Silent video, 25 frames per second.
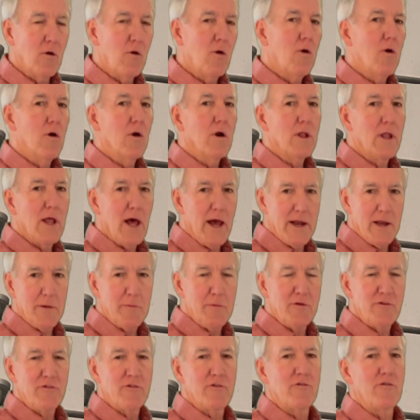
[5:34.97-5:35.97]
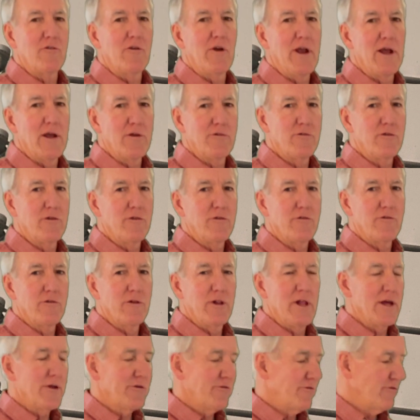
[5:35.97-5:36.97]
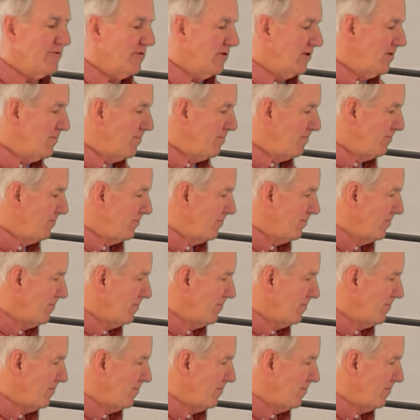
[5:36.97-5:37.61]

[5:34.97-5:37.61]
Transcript: or a line of position, as in celestial.